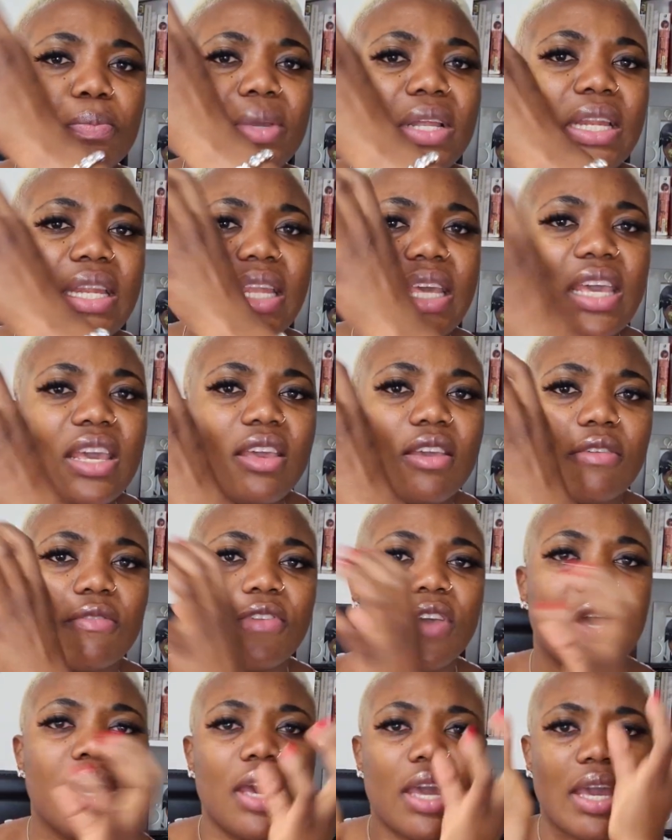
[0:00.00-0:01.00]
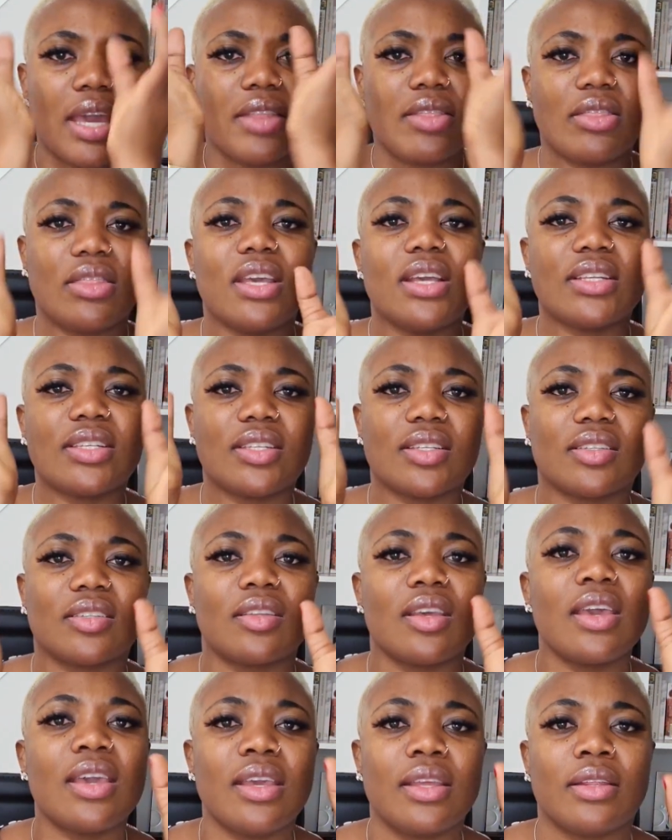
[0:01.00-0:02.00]
believe in this
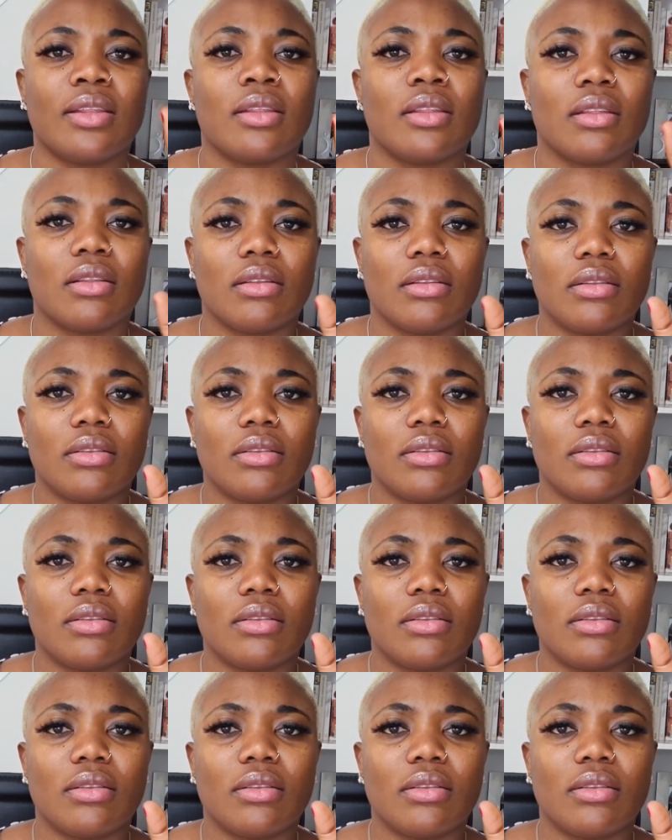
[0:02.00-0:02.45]
thing